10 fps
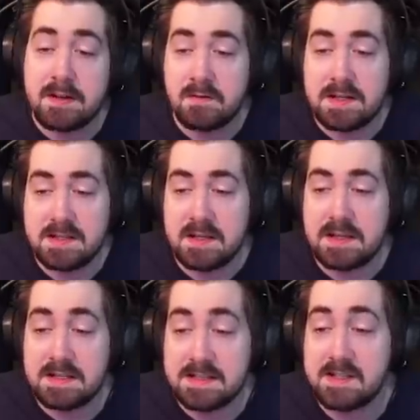of Exile, it
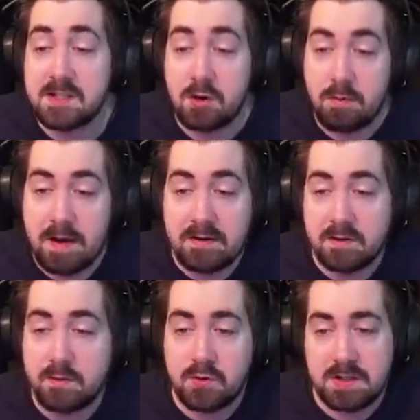is a
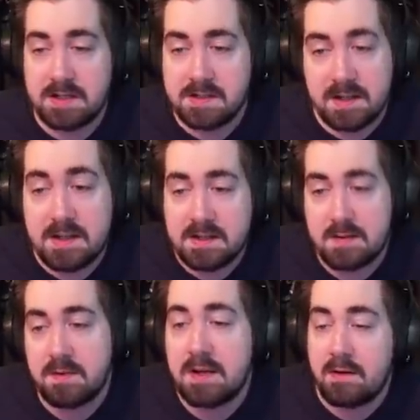surmountable change. Like, it is
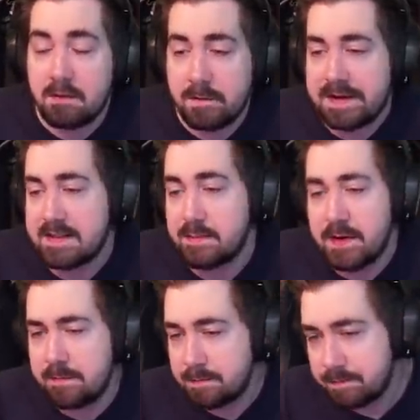something you can fix,
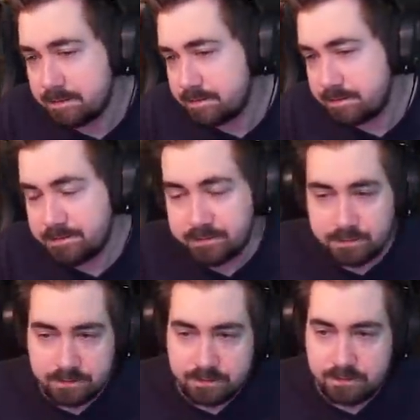but
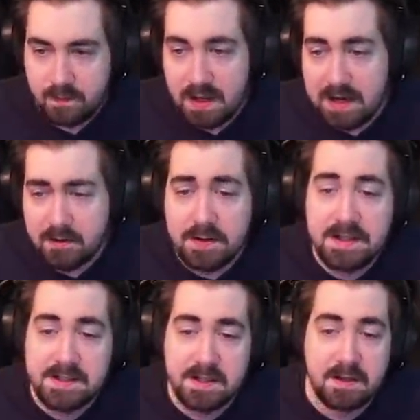I don't think
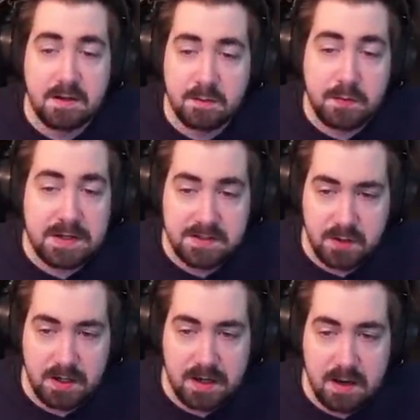it's in a good place
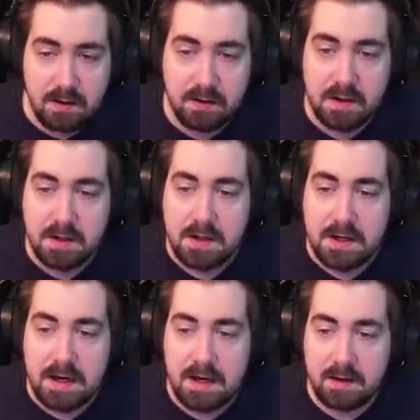right now.
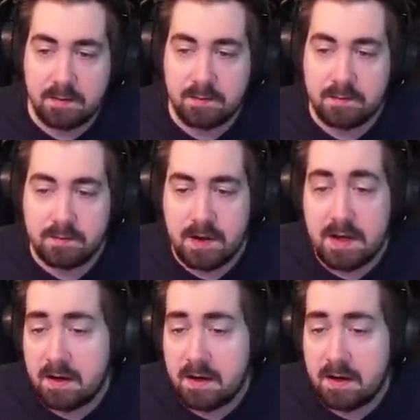And